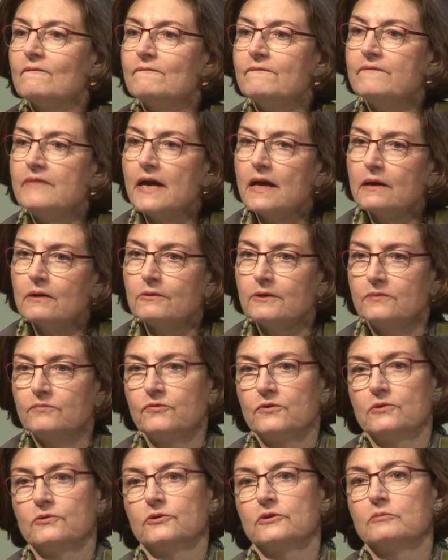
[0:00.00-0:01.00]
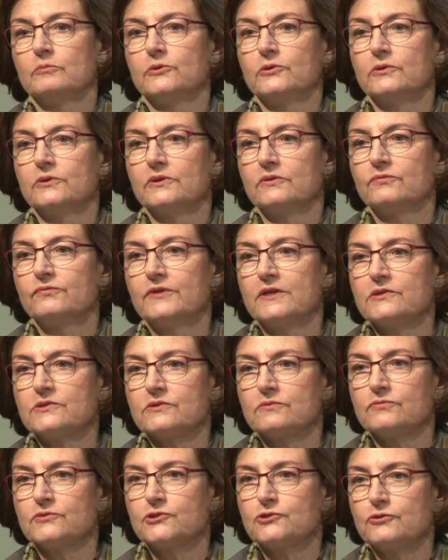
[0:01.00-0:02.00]
very vulnerable in the face
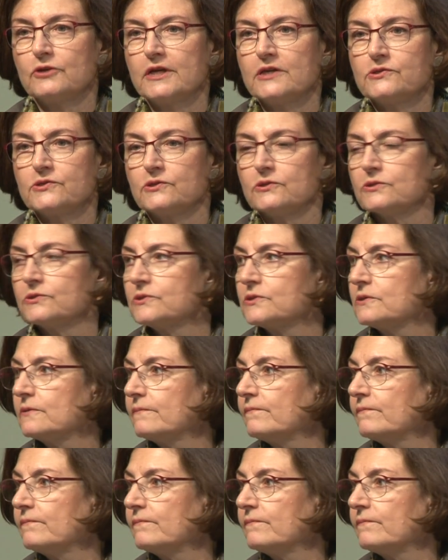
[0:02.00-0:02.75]
of stressors.